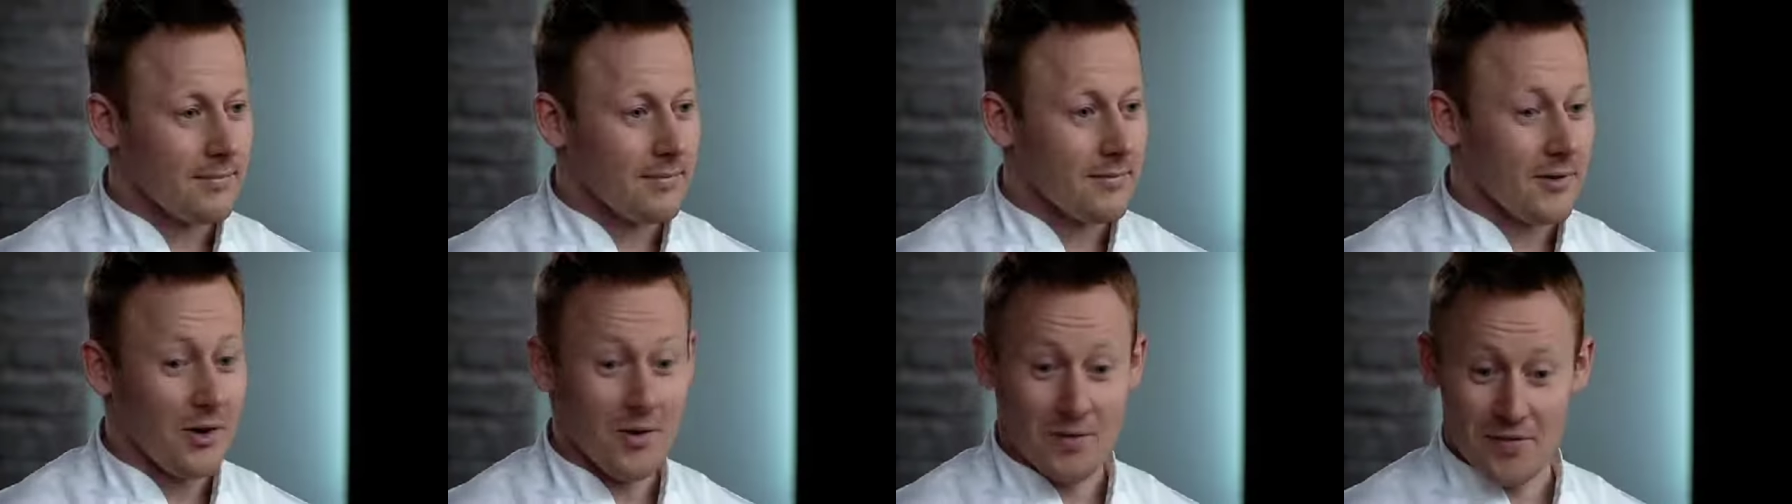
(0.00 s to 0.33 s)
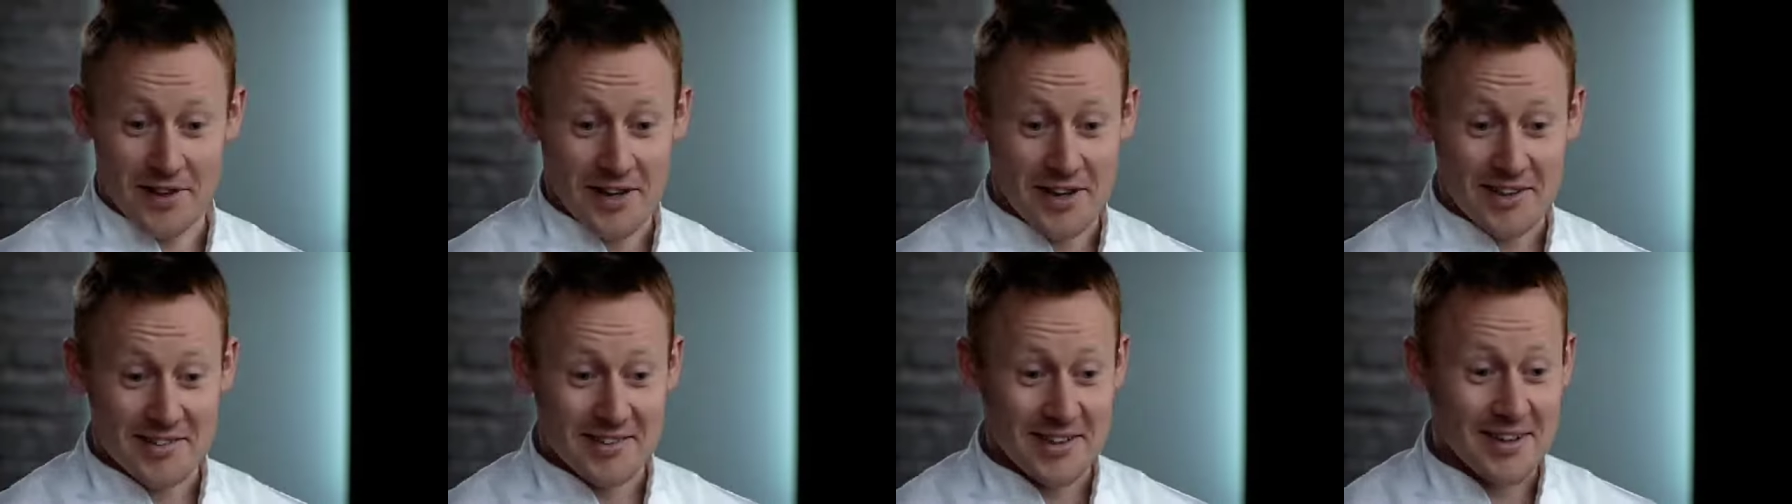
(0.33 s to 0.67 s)
Oh, I'm very
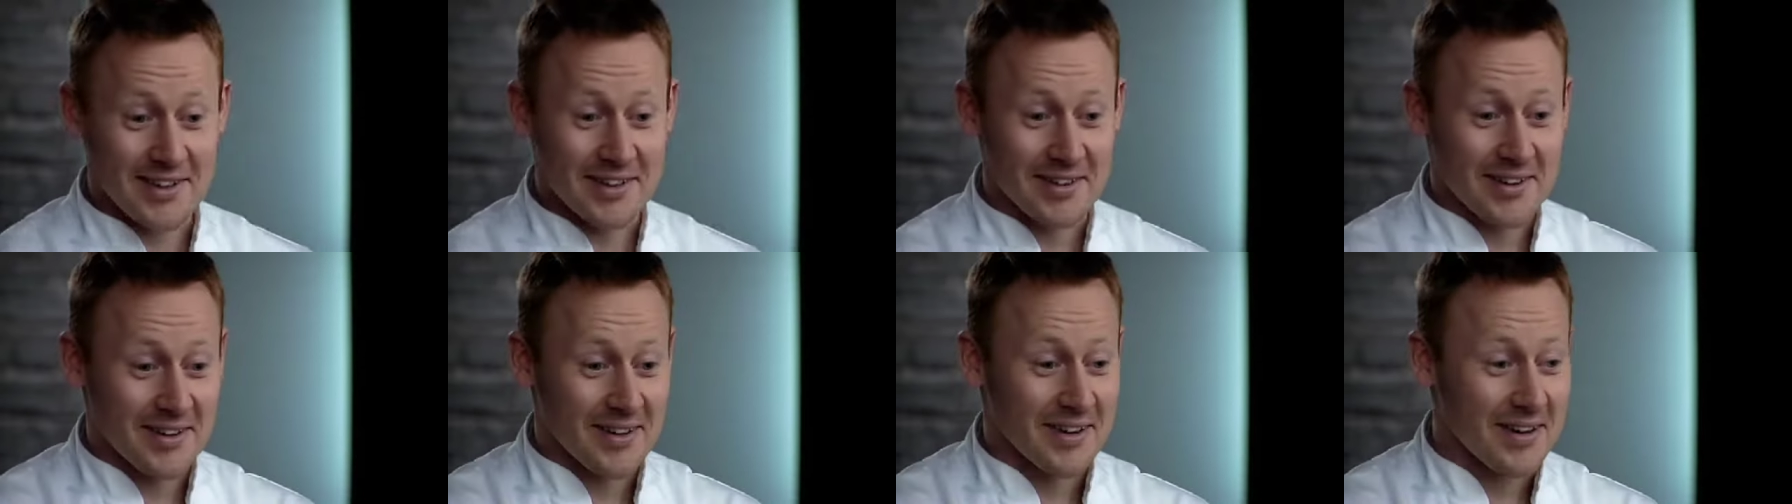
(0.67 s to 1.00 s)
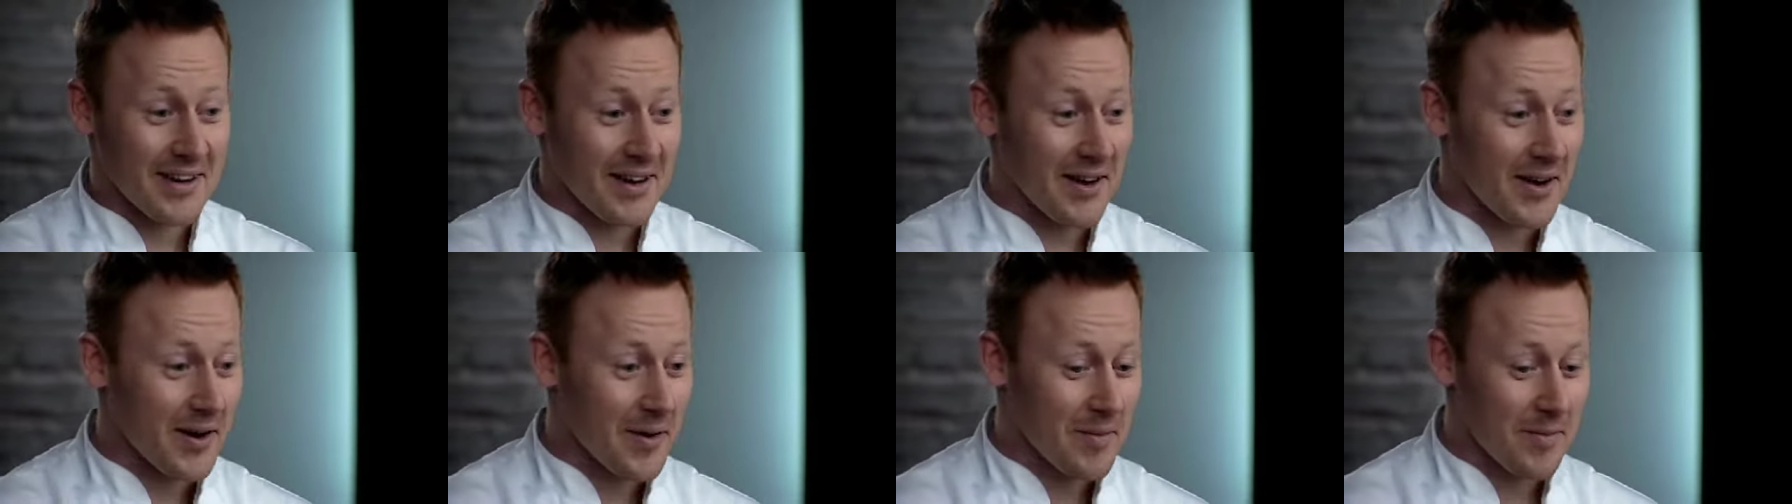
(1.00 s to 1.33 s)
excited.
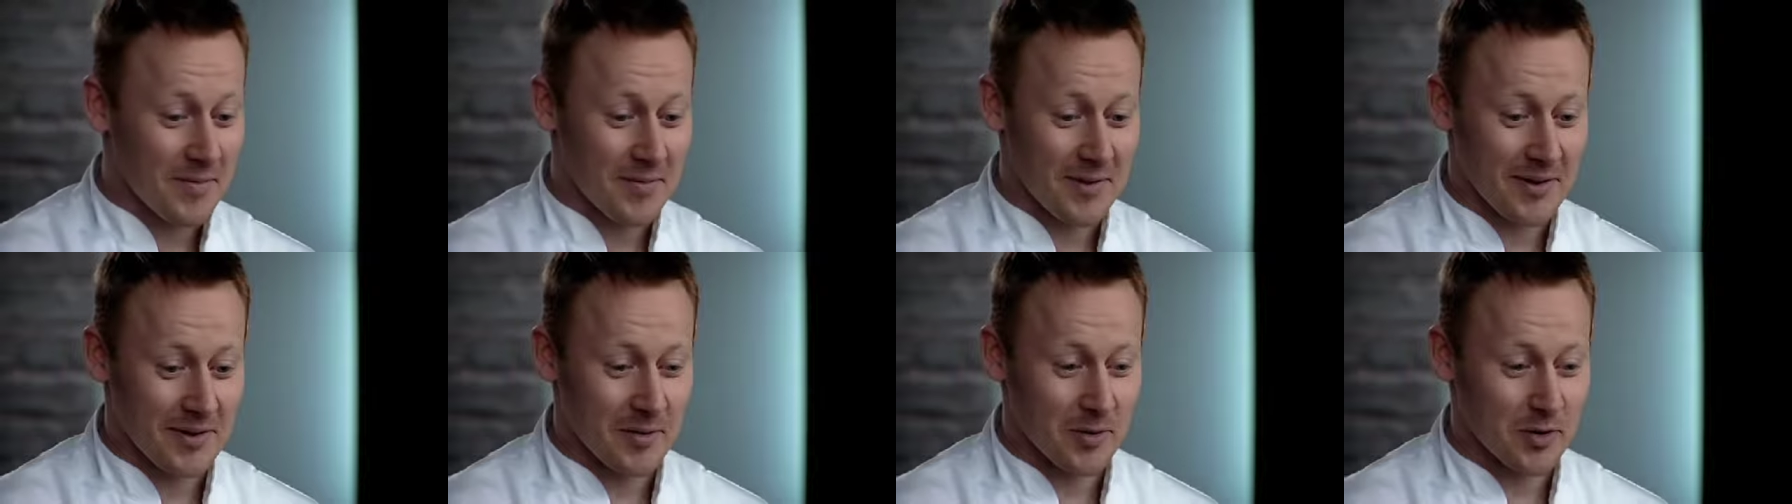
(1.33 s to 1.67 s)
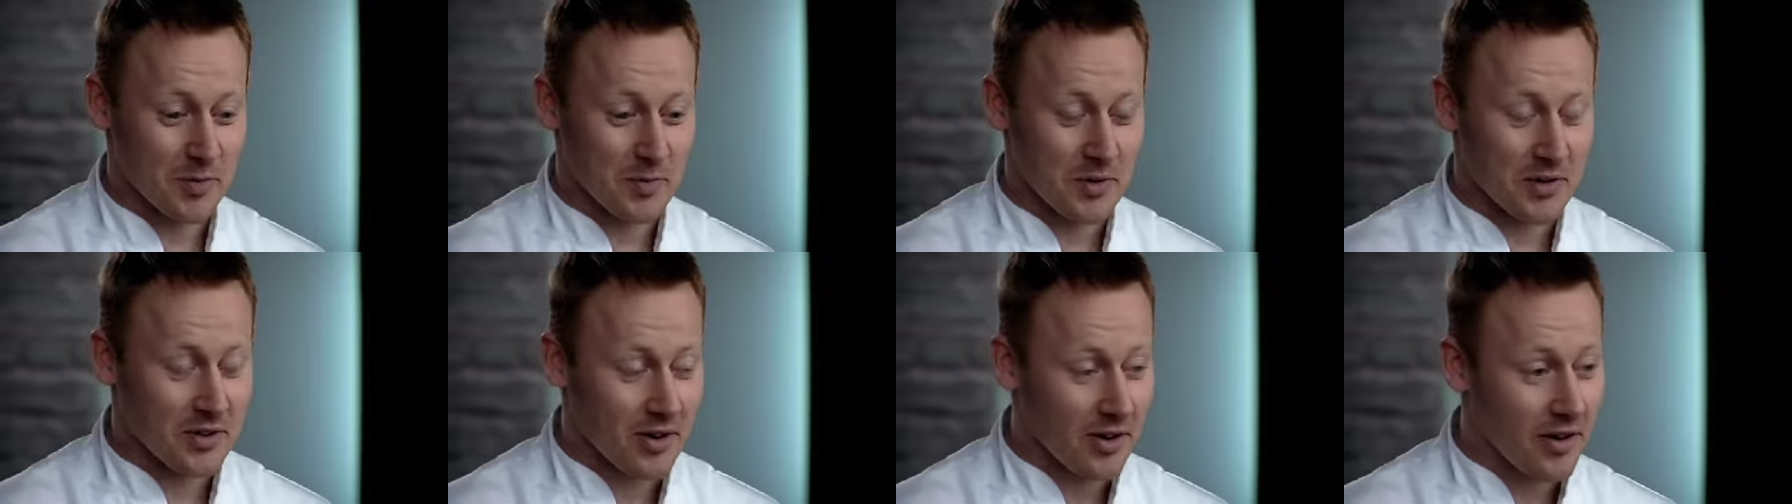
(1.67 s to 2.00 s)
Um, it was
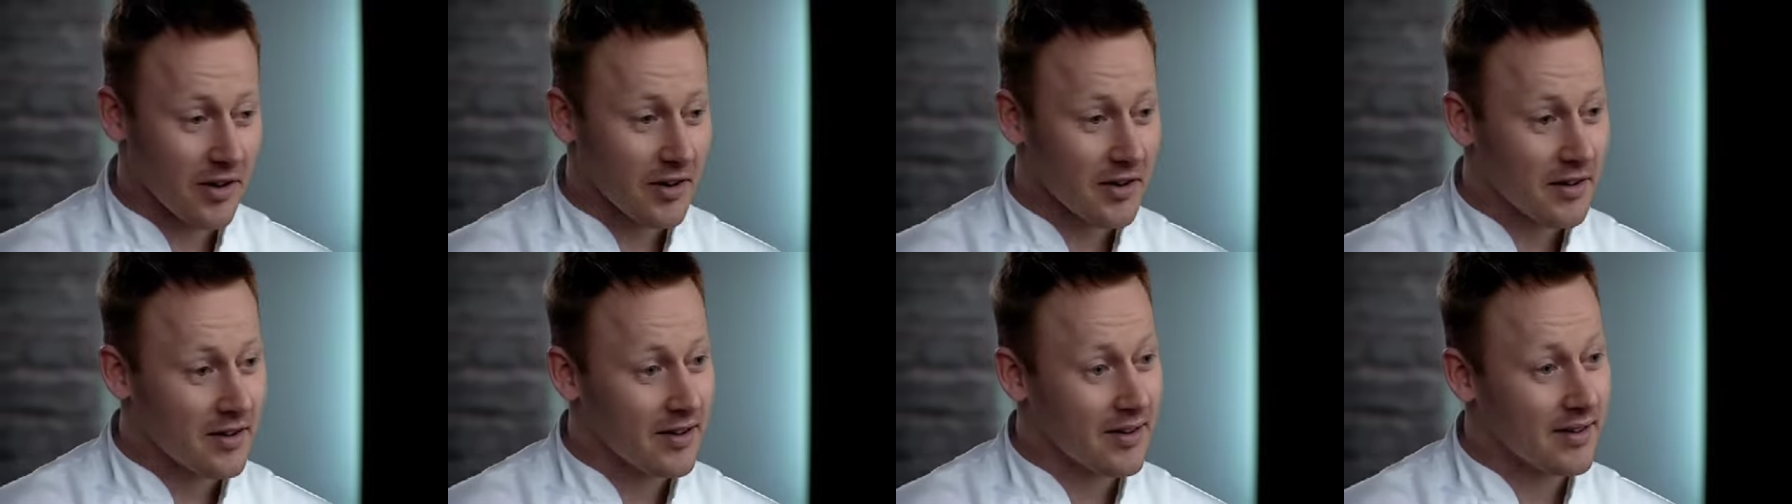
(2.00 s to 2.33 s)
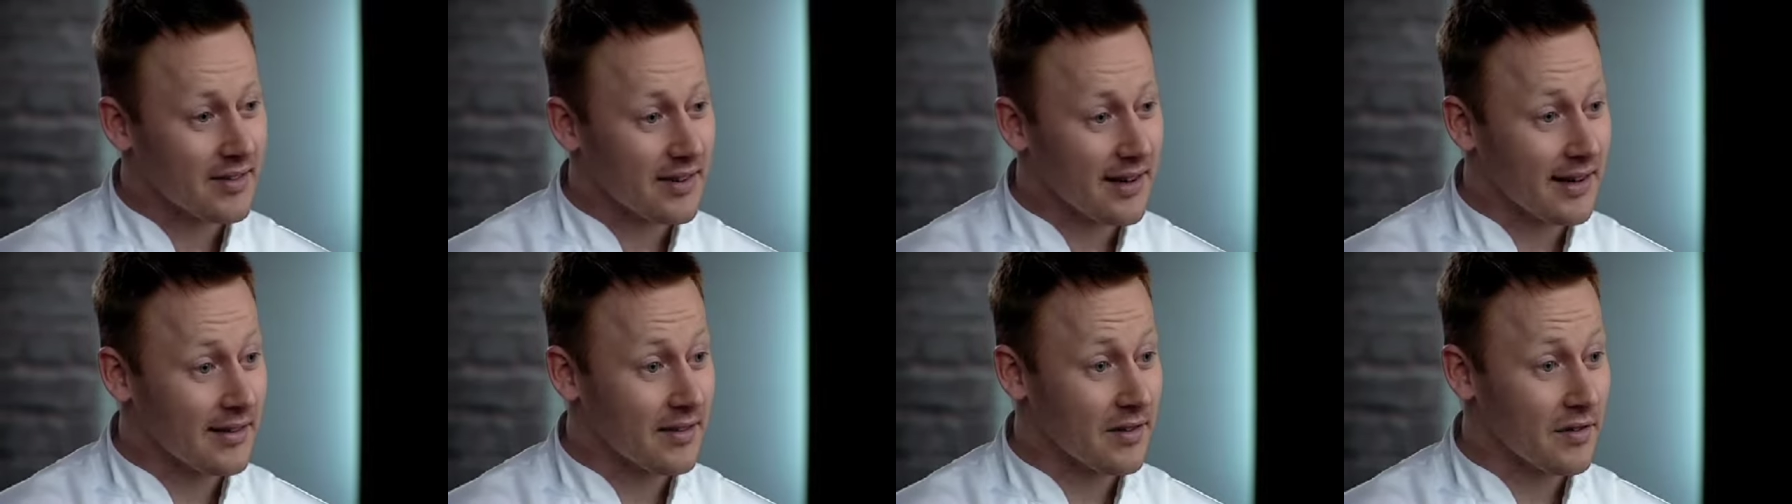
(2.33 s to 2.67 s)
my target
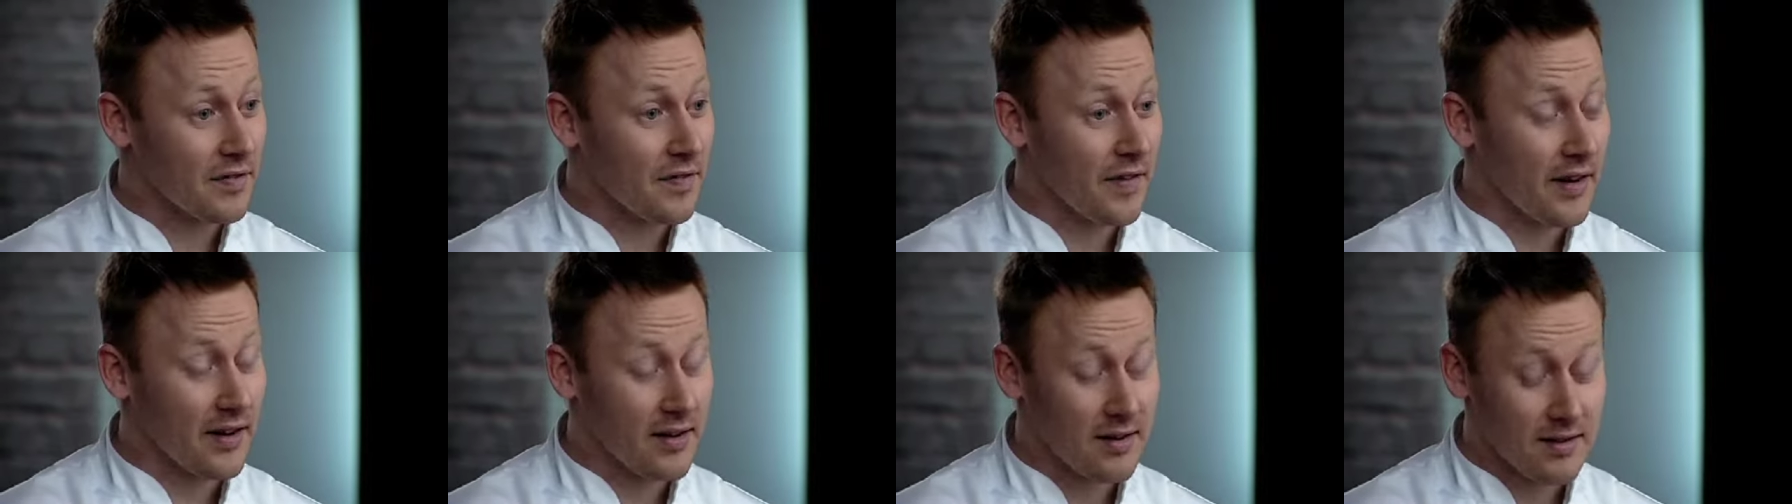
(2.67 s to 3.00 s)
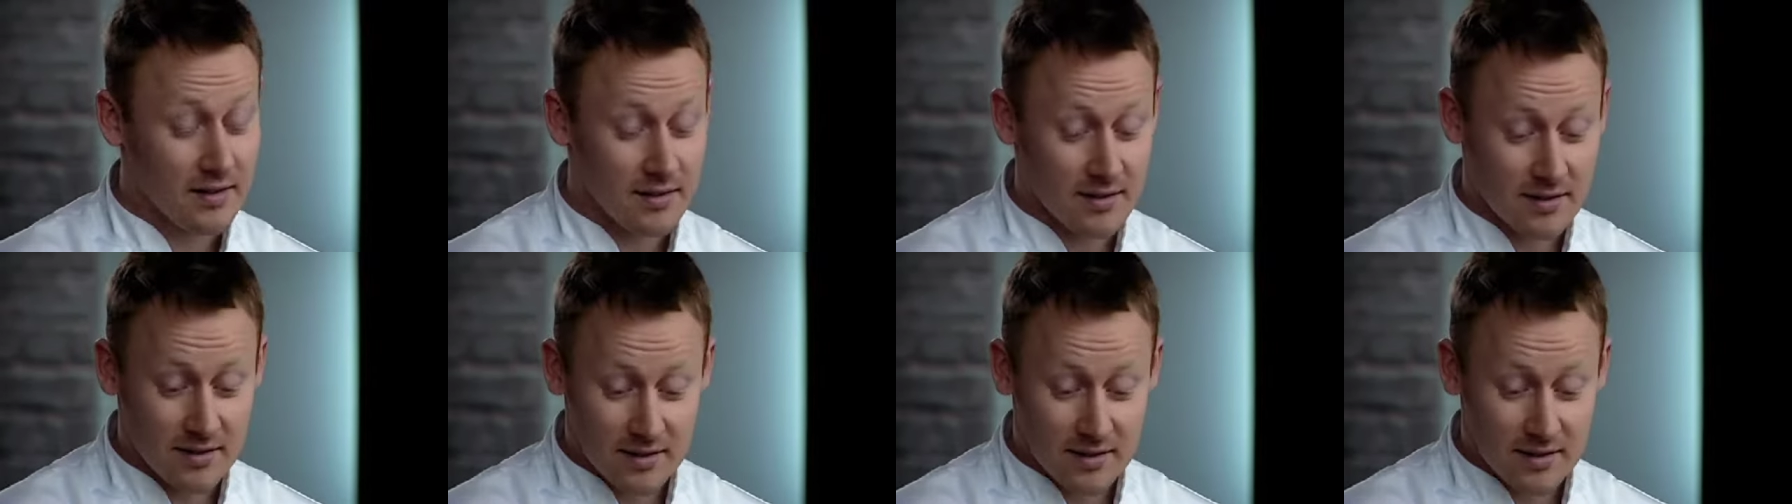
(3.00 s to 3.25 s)
to get in the final.